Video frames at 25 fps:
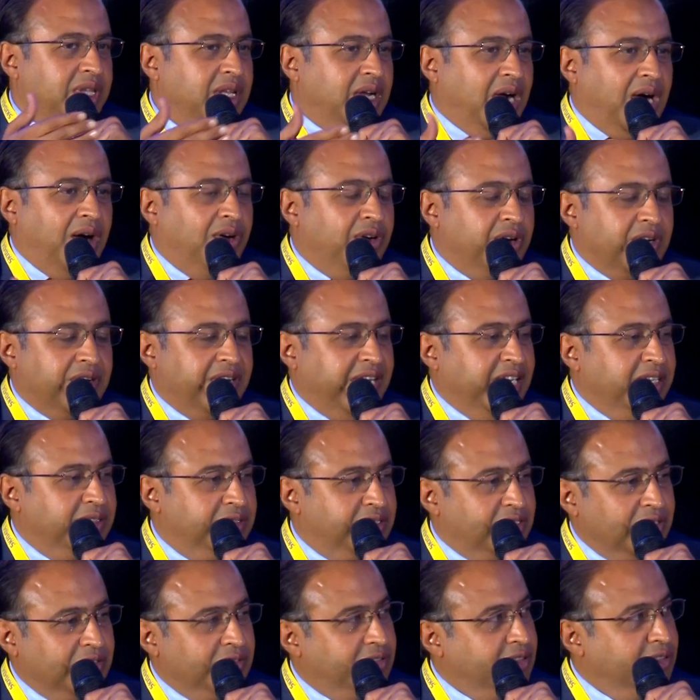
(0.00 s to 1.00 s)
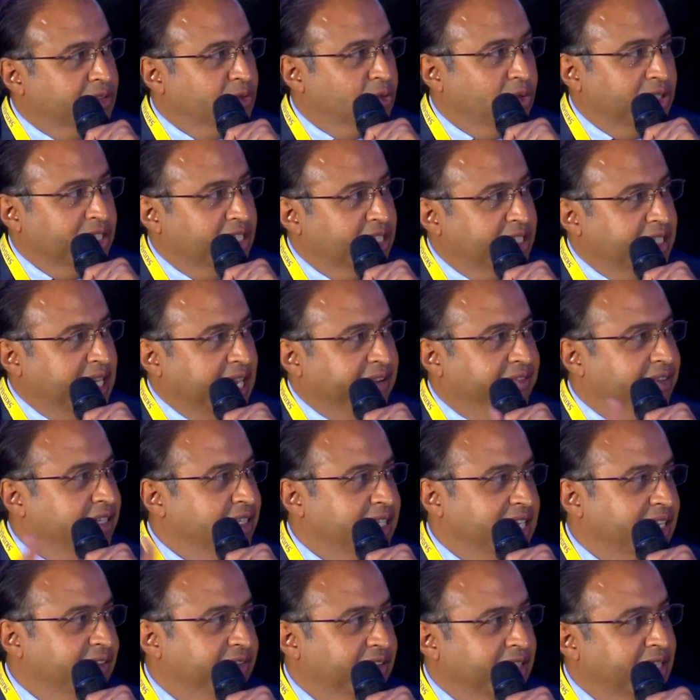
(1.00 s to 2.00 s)
our grandchildren will never
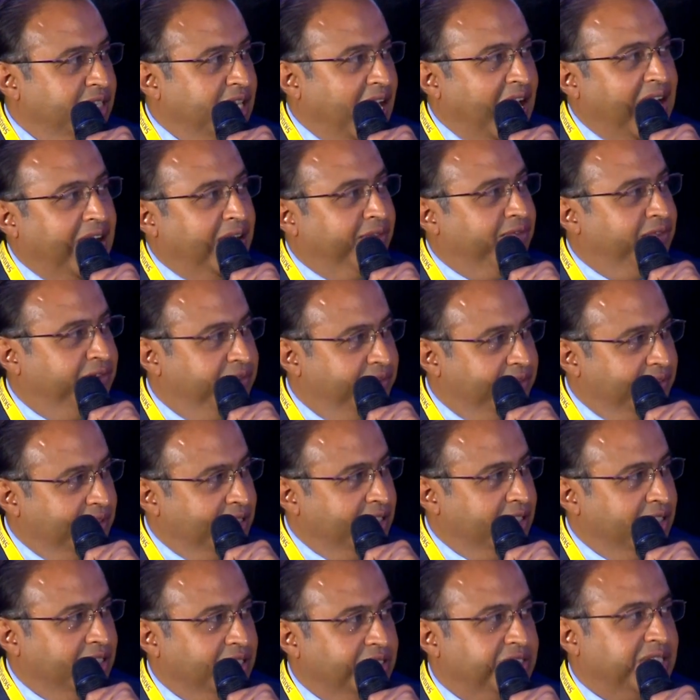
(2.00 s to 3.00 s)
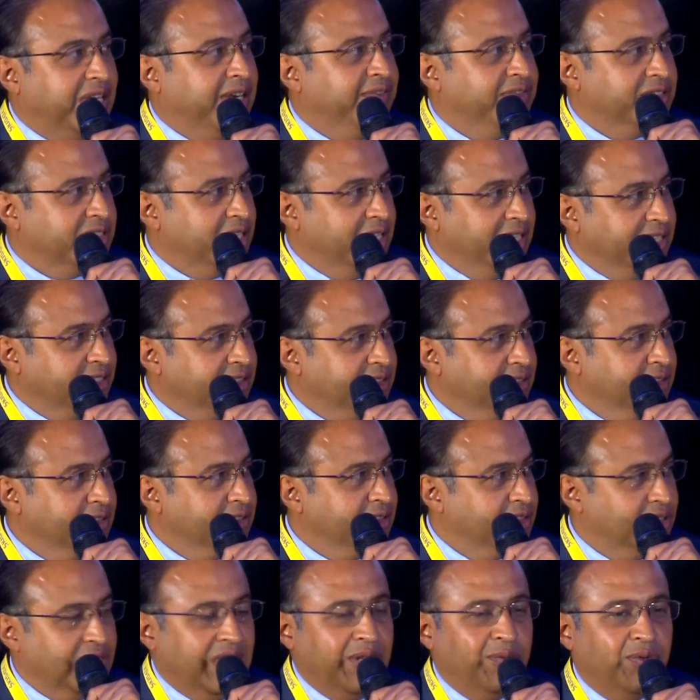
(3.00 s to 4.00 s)
even have a driver's
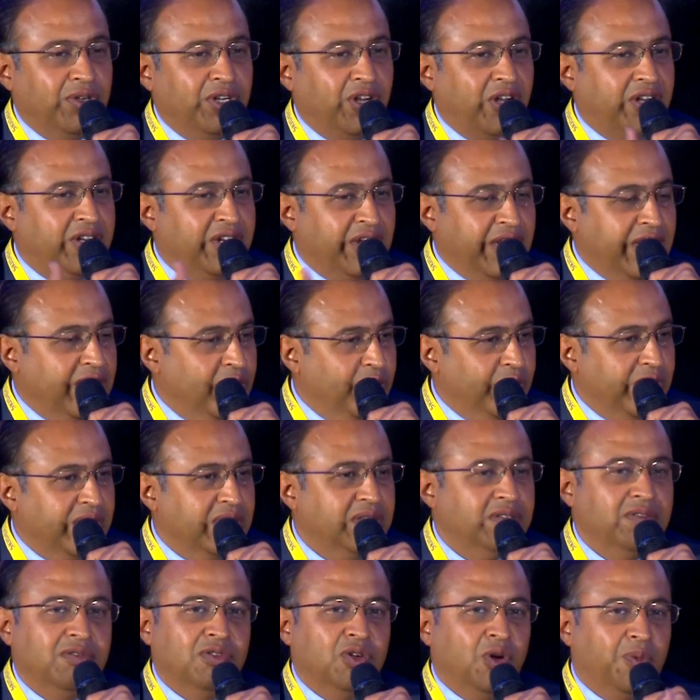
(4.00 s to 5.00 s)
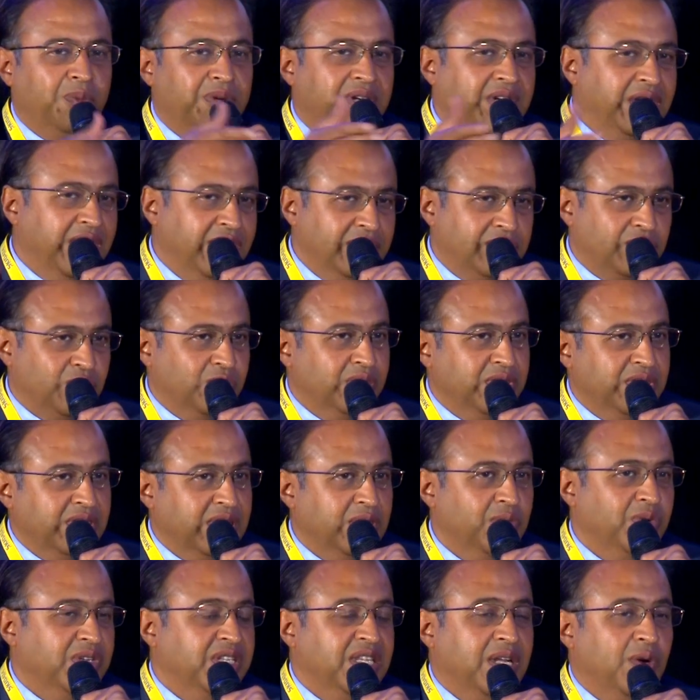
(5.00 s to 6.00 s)
license. They will not need one. Nobody else will
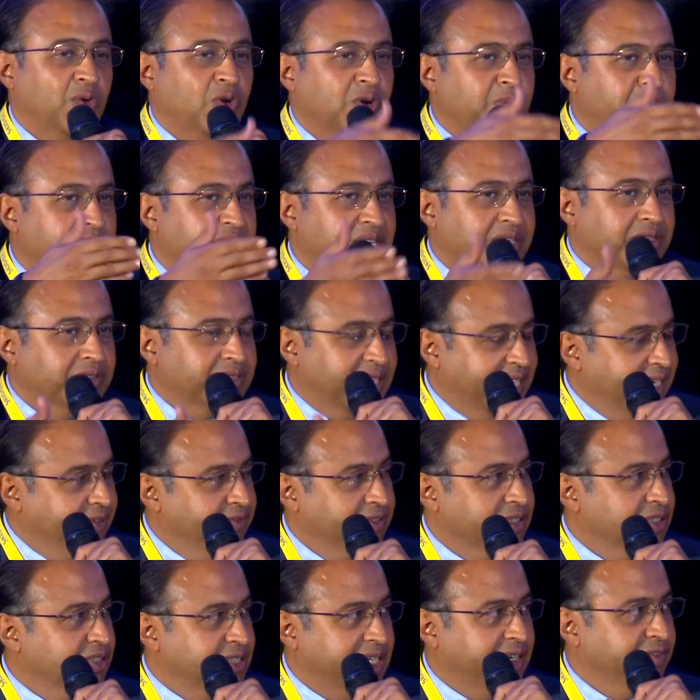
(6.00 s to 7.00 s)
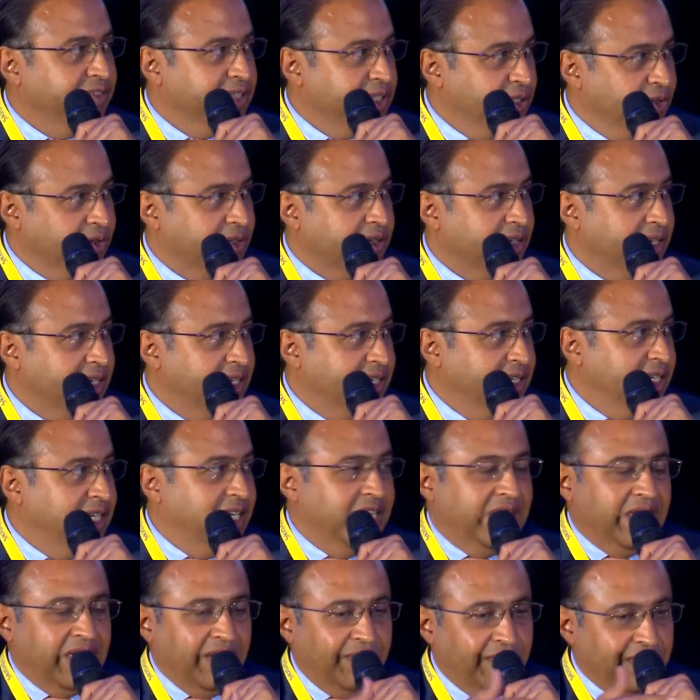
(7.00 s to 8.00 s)
need one. There won't be a driver driving your car
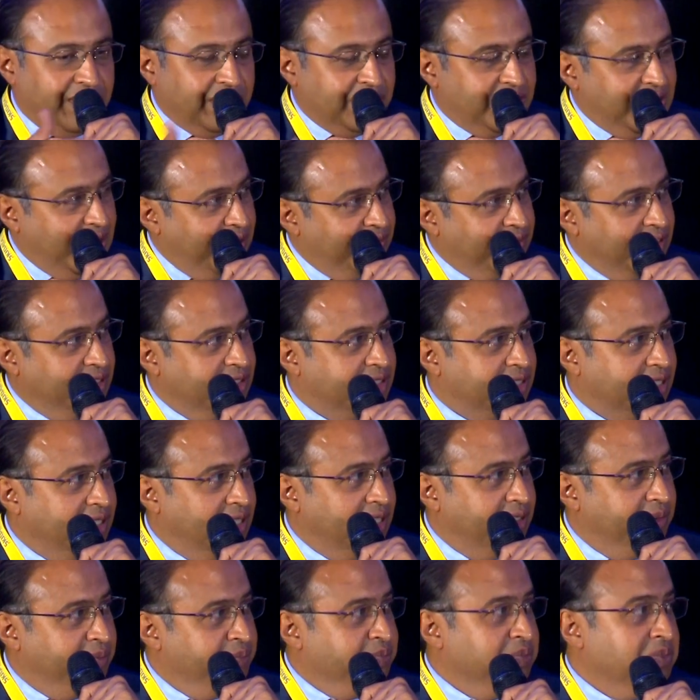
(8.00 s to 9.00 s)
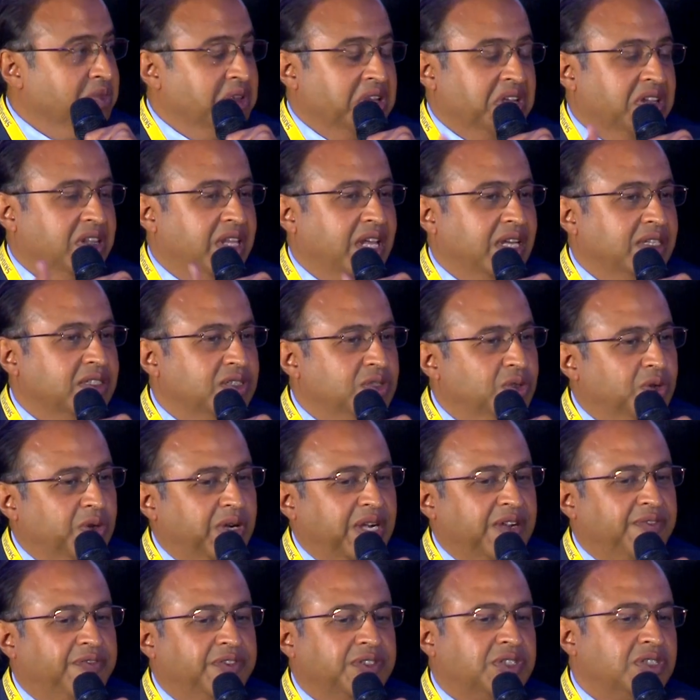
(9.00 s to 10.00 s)
if it's a driverless car. There's no
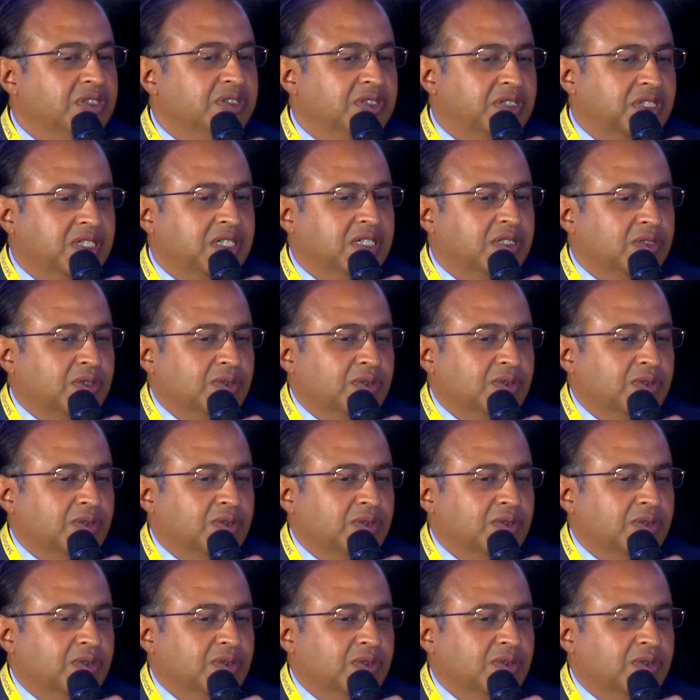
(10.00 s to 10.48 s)
efficiency